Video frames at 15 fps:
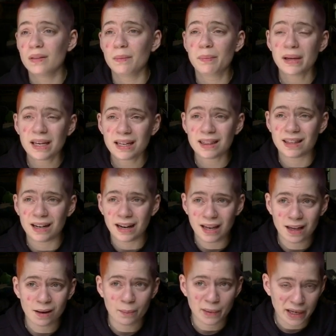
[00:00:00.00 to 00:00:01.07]
the pink that I
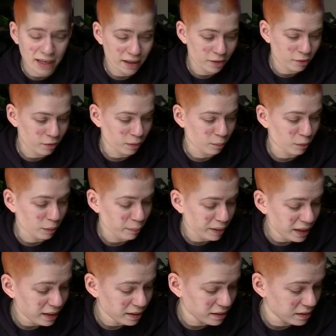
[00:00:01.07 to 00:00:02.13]
had on my head from
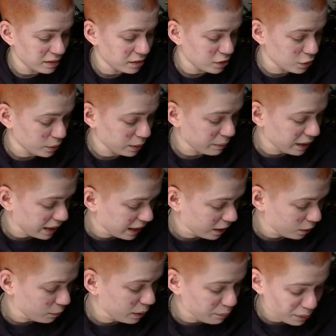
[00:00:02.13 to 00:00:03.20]
Rebecca doing my
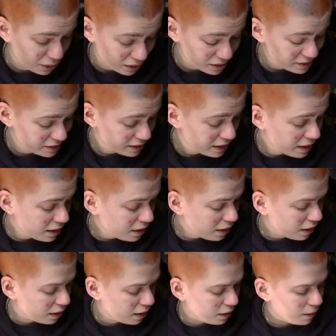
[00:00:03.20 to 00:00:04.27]
hair, my boss,
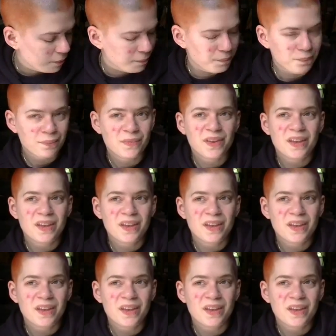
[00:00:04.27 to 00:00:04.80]
um,